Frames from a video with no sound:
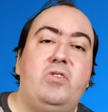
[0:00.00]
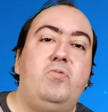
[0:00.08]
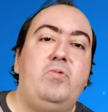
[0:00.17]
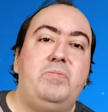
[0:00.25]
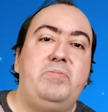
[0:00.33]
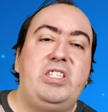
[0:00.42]

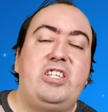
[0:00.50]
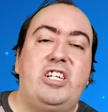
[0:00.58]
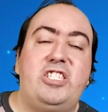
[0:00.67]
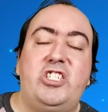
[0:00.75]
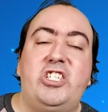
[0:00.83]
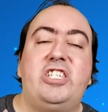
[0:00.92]
we'll be
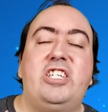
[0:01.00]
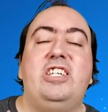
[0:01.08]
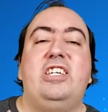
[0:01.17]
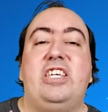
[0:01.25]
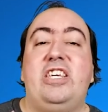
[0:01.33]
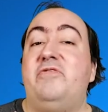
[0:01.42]
touching
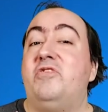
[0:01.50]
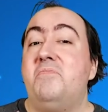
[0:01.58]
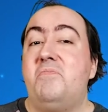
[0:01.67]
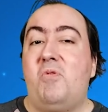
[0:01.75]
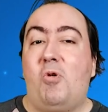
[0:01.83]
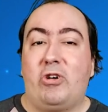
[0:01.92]
even
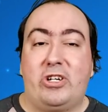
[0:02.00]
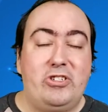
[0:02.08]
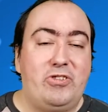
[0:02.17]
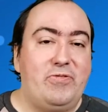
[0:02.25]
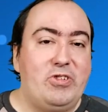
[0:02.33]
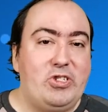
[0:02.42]
more
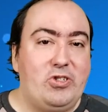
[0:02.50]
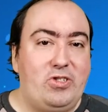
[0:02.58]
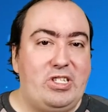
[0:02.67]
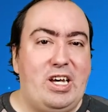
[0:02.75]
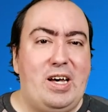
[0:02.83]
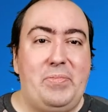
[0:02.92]
controversial
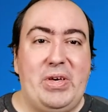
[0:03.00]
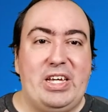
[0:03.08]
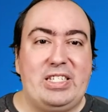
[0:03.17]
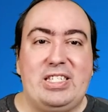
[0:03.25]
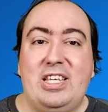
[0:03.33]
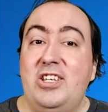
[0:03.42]

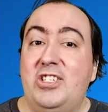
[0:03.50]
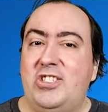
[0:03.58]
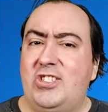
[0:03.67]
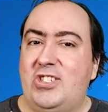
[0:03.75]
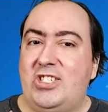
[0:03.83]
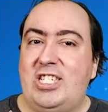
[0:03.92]
topics,
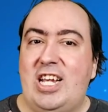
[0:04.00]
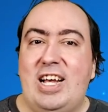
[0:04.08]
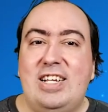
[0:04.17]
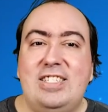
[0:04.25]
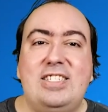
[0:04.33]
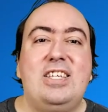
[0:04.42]
such
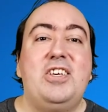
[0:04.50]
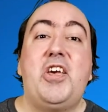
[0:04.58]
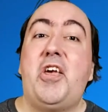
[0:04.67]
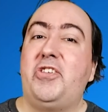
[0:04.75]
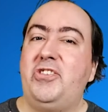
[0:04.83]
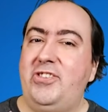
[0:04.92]
as
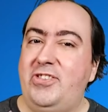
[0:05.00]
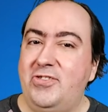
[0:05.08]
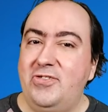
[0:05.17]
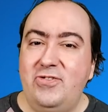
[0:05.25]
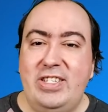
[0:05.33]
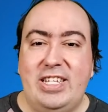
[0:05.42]

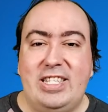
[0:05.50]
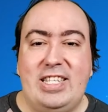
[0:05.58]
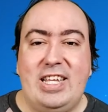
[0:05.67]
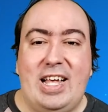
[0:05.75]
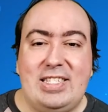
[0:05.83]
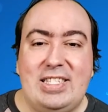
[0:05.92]
unit
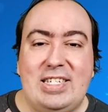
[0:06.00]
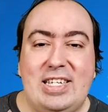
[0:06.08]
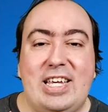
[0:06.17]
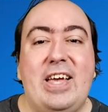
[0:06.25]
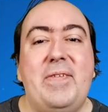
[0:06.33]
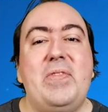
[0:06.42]

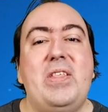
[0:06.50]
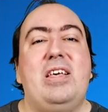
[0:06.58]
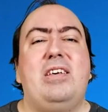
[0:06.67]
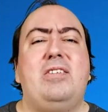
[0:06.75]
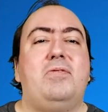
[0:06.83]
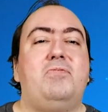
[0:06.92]
testing.
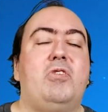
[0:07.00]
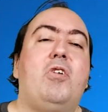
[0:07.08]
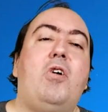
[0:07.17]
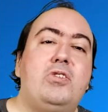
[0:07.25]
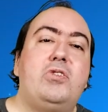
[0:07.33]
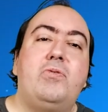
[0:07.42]
We're
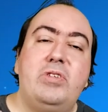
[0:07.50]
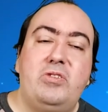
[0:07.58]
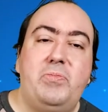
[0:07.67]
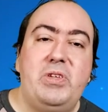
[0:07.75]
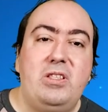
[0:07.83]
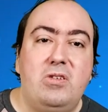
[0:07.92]
also going to
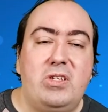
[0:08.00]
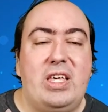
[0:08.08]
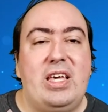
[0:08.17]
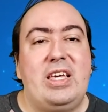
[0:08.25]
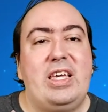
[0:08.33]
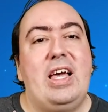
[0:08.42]
be
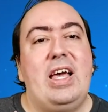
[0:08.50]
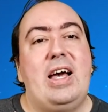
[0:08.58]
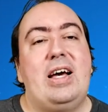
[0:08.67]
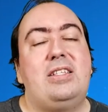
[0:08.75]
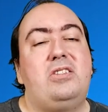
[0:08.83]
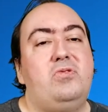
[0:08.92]
looking
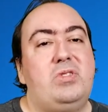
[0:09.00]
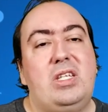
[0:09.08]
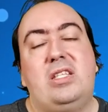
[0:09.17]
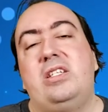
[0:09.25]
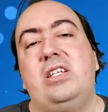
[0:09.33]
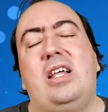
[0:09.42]
at
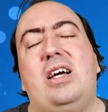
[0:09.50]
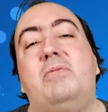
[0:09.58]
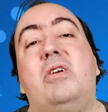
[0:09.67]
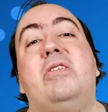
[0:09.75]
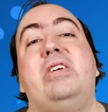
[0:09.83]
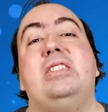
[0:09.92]
utility
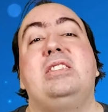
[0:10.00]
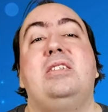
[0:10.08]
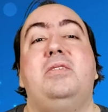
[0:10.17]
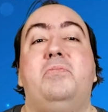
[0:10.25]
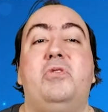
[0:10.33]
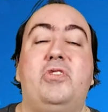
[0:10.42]
libraries,
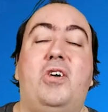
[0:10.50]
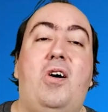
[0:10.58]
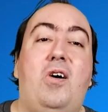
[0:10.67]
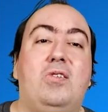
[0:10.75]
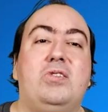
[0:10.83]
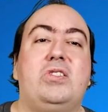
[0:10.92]
but
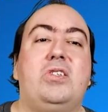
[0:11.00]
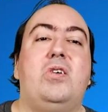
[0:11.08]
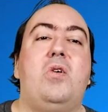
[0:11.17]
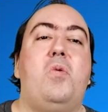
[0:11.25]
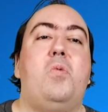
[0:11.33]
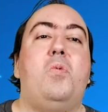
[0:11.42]

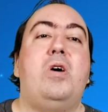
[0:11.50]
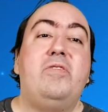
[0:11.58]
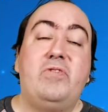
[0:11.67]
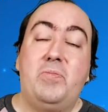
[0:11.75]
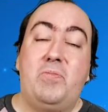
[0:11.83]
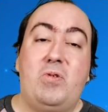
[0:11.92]
also one of
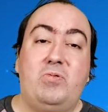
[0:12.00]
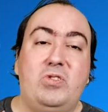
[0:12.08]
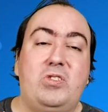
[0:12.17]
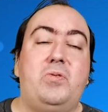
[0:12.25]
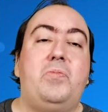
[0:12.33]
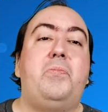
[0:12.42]
the
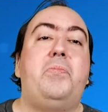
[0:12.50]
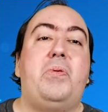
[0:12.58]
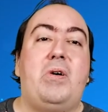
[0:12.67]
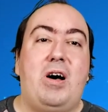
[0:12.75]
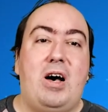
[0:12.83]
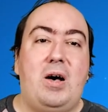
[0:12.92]
most
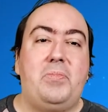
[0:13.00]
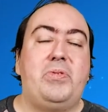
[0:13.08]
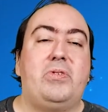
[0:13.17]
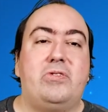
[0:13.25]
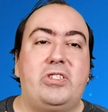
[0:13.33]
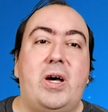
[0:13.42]

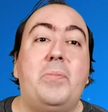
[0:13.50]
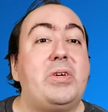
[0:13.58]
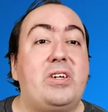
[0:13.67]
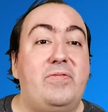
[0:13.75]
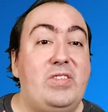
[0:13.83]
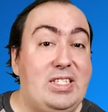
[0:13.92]
popular
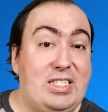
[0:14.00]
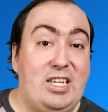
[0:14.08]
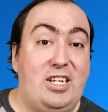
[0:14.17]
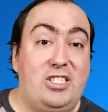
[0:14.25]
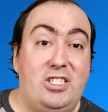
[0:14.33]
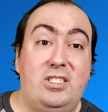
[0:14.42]
topic of
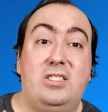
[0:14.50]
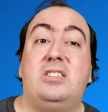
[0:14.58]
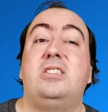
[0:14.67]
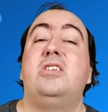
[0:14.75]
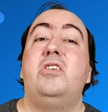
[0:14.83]
discussions,